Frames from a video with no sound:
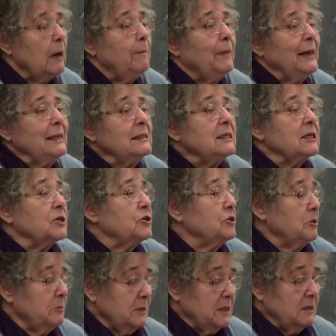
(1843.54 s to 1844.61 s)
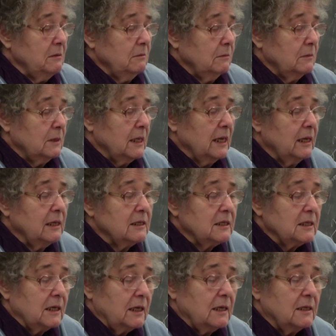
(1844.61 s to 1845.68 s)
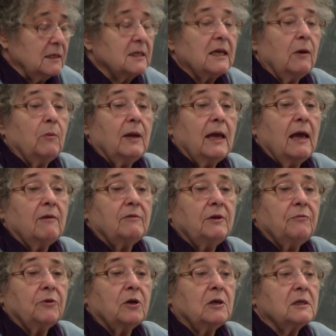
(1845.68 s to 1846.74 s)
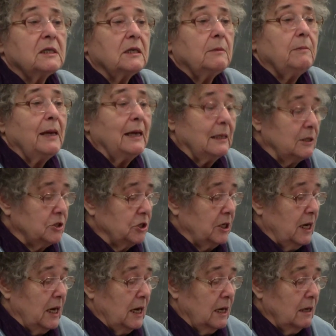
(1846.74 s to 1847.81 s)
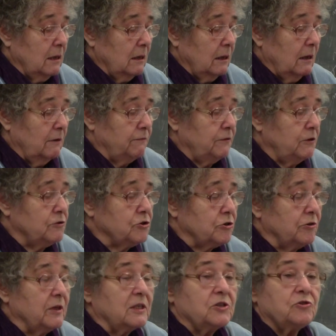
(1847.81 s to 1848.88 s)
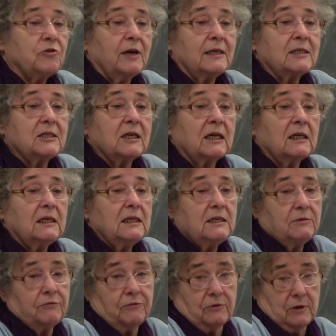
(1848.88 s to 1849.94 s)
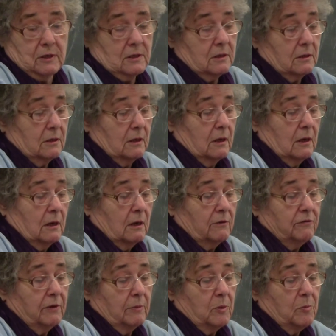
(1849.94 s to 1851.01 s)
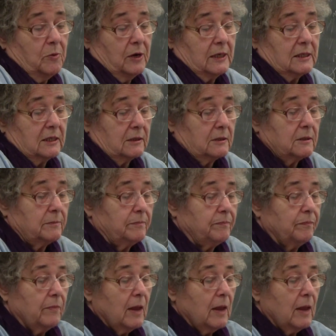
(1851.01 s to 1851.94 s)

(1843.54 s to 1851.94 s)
A basic human tendency is that we have difficulty imagining a future that's drastically different from the present.